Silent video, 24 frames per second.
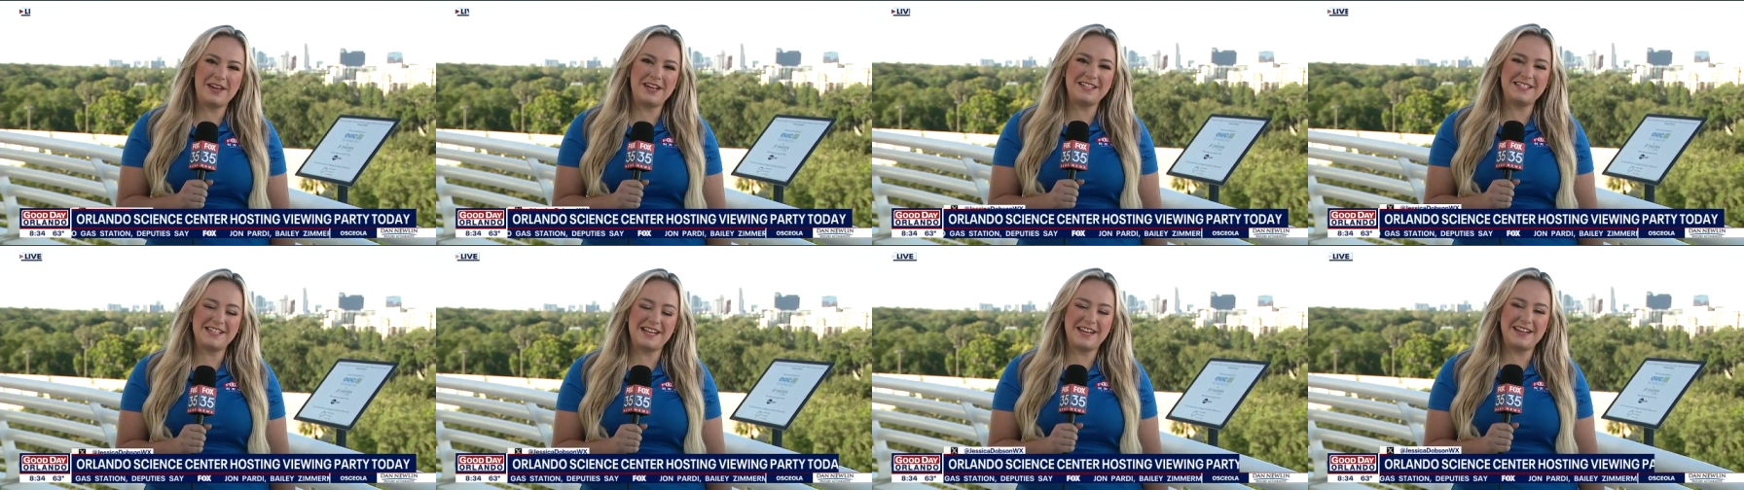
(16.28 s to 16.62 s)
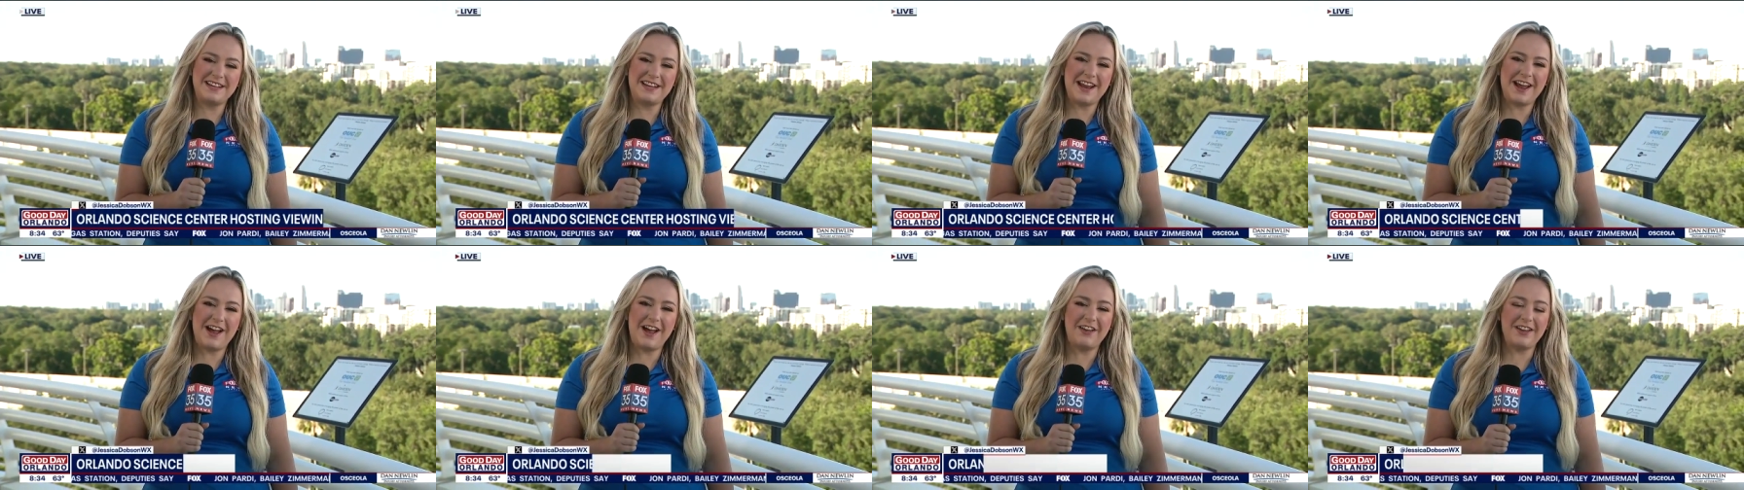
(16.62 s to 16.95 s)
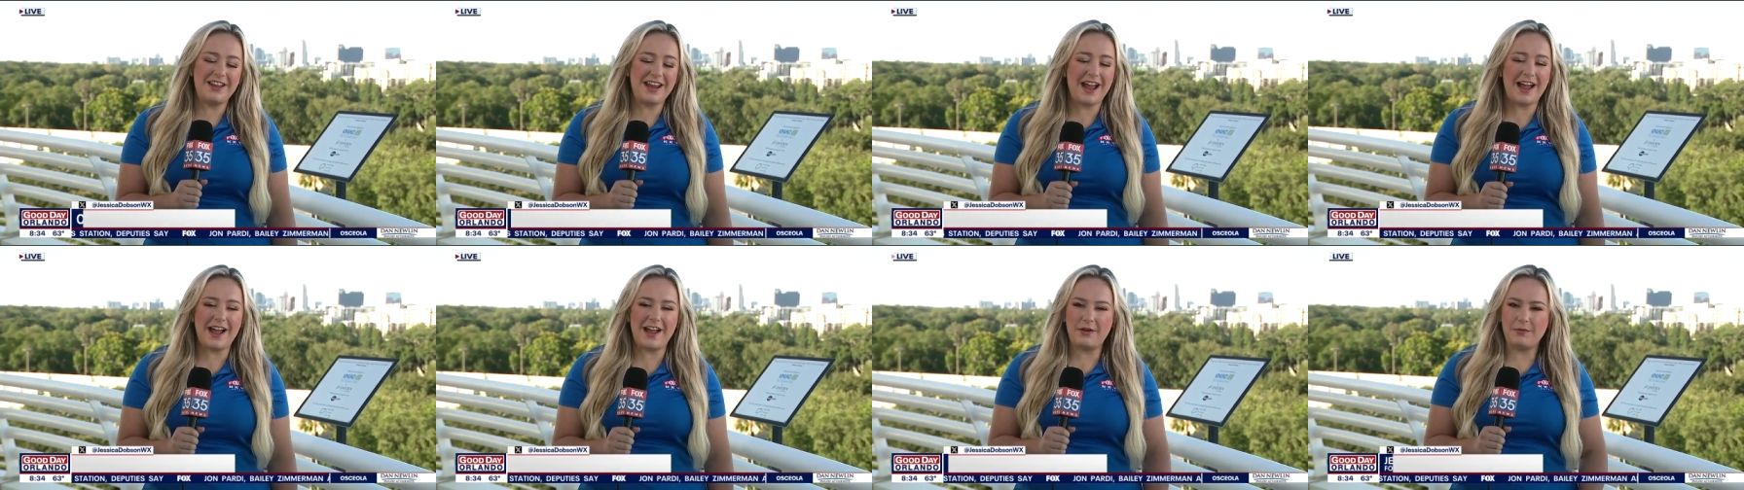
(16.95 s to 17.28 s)
and Danielle.
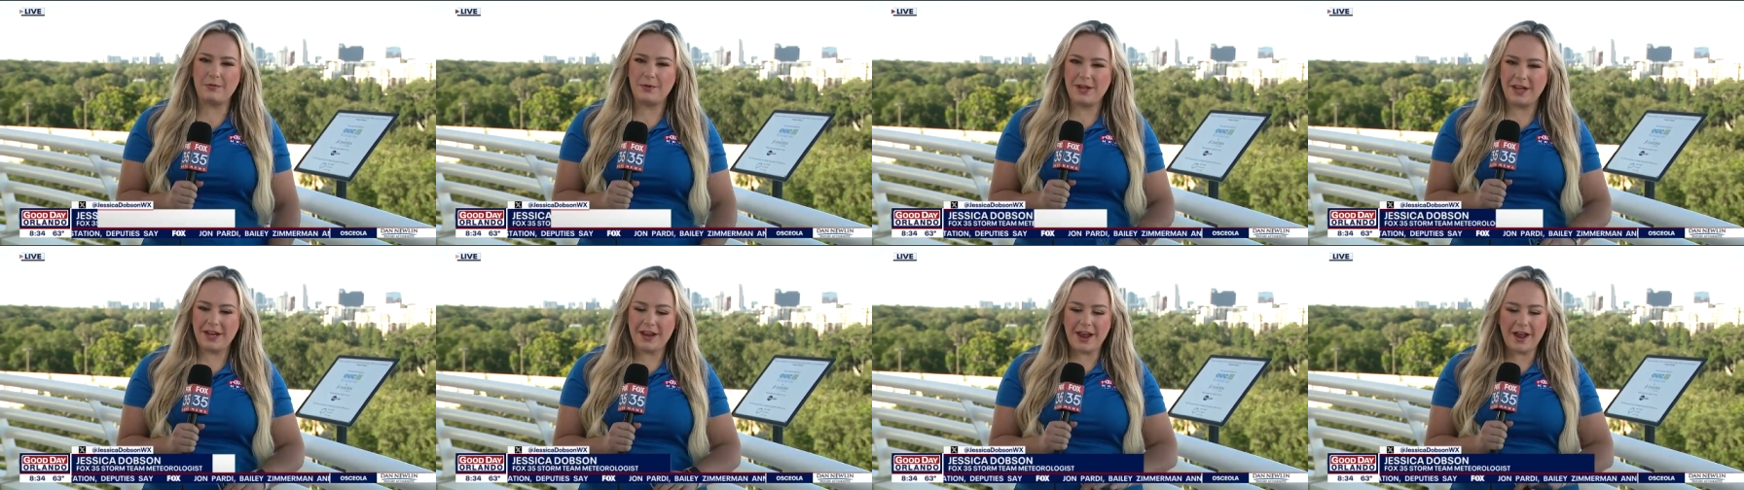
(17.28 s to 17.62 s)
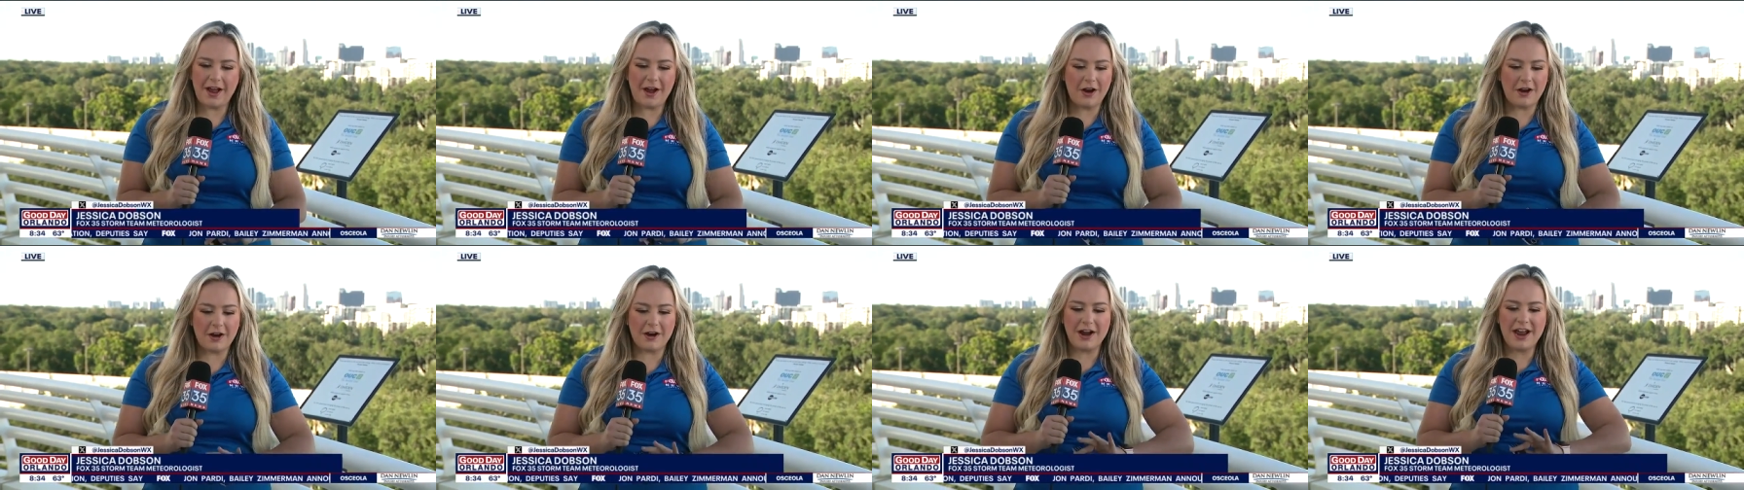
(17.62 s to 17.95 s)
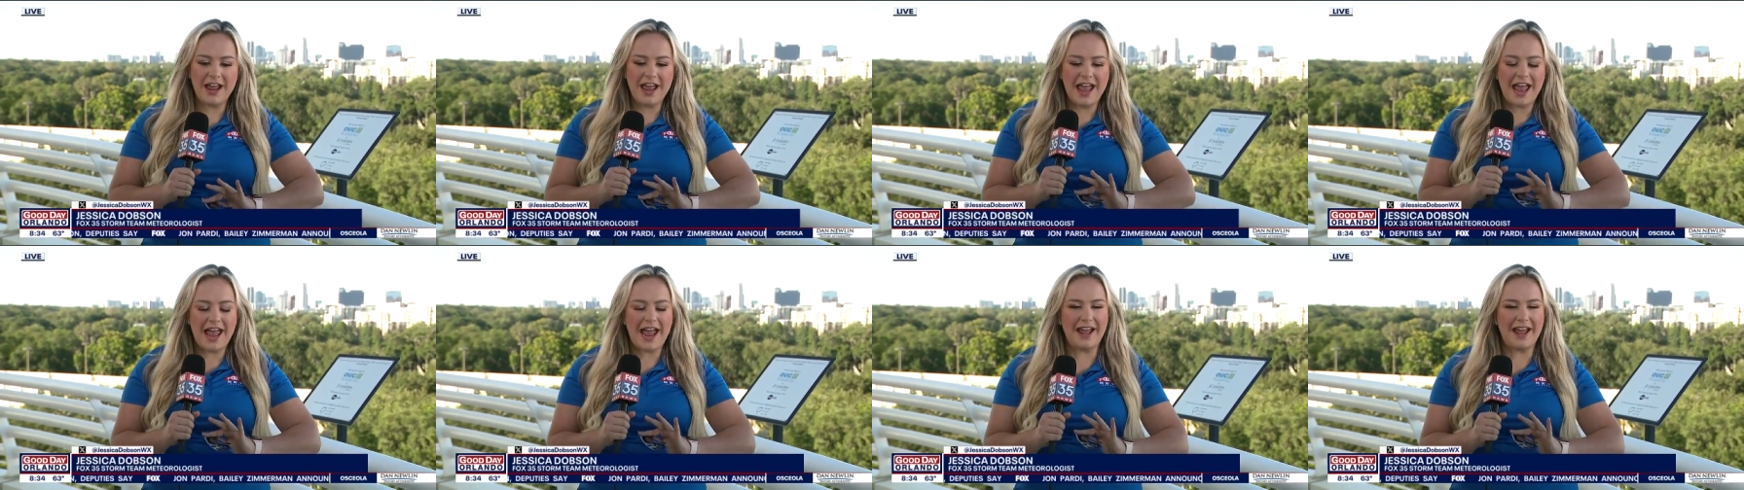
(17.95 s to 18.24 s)
Yeah, we are